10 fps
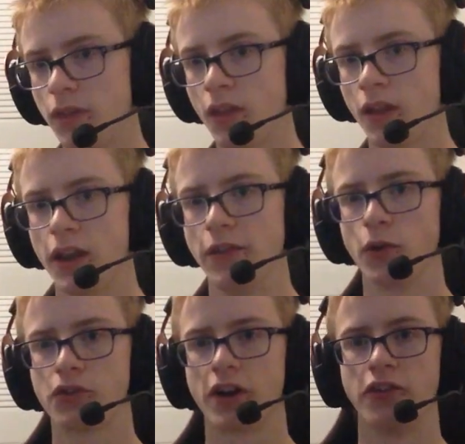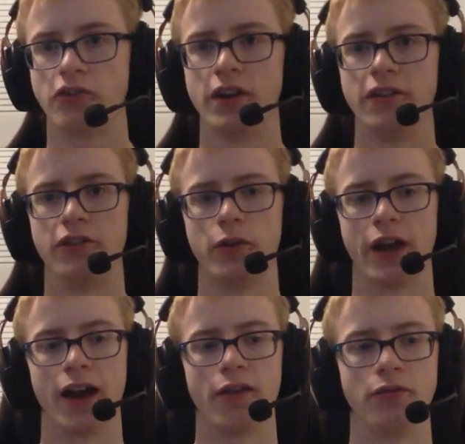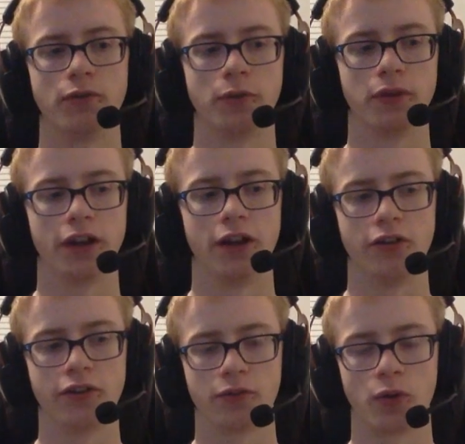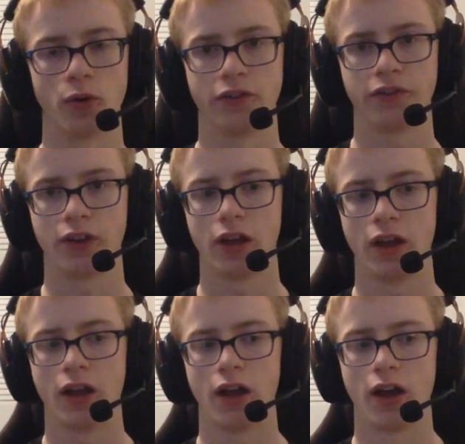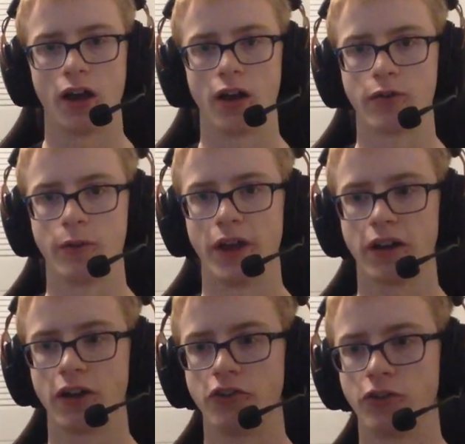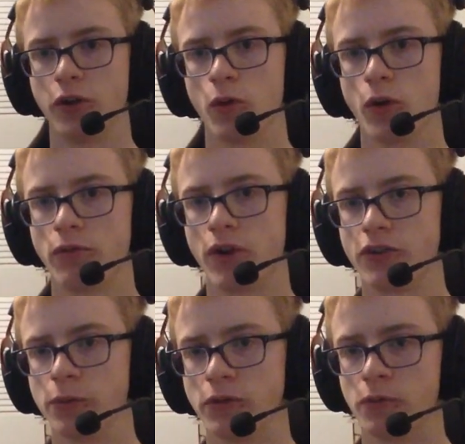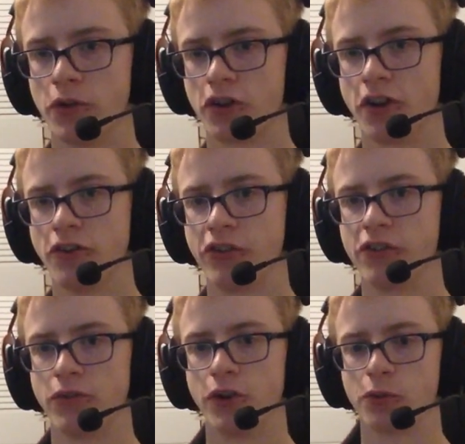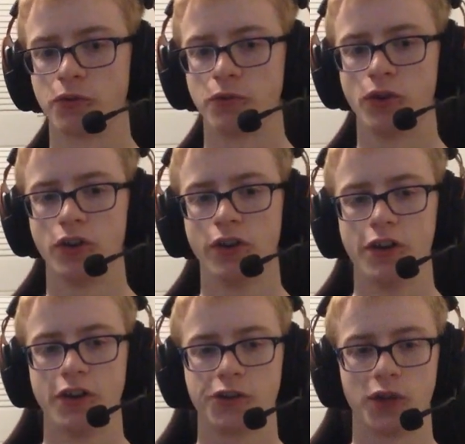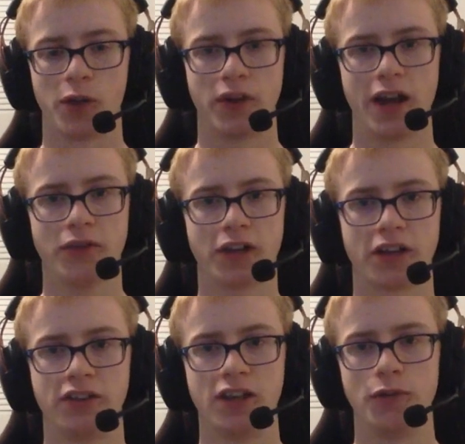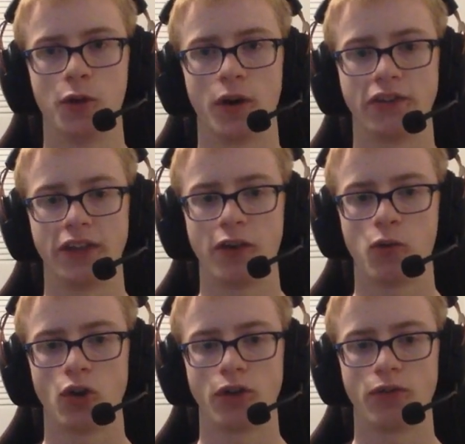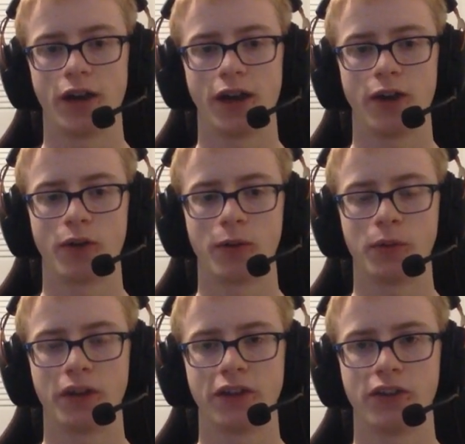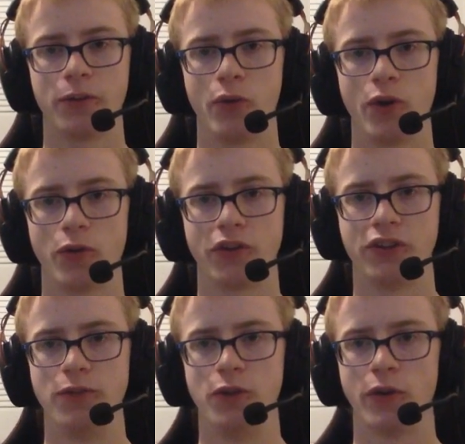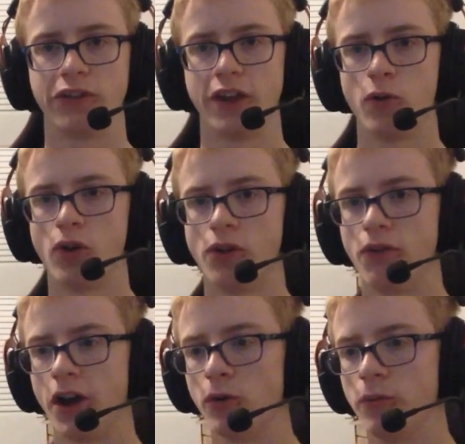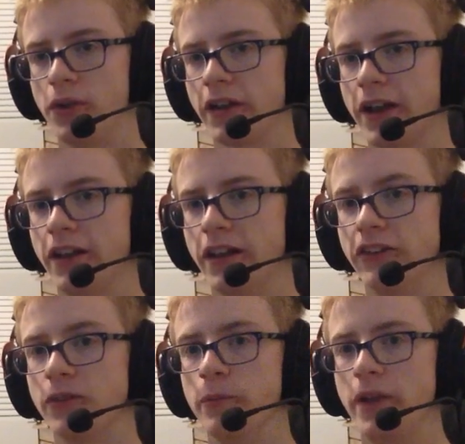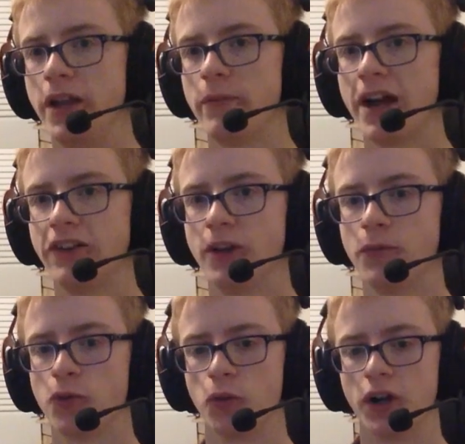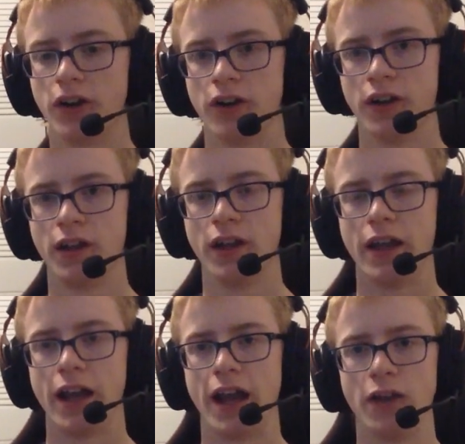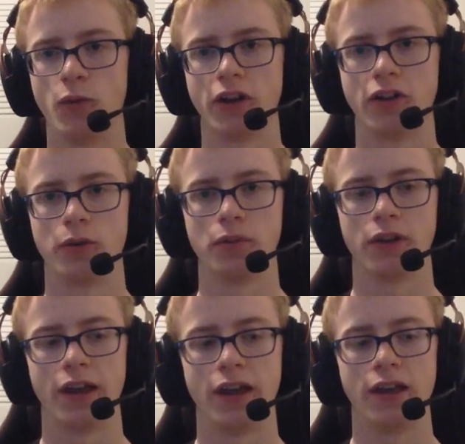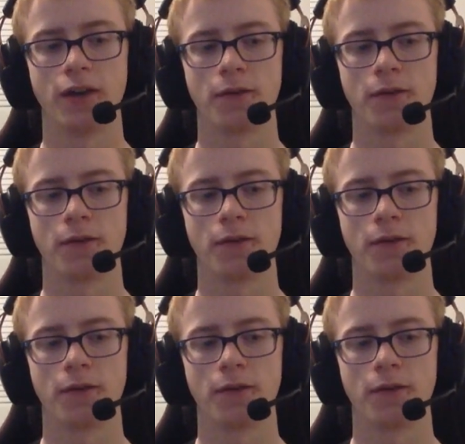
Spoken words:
In those countries, you'd have different players, of course, from that country or possibly from other countries if theirs was full. So yeah, we'd have like a Team USA qualifier probably at some point, where the Team USA qualifier would be like kind of like just mini matchups where anyone could play,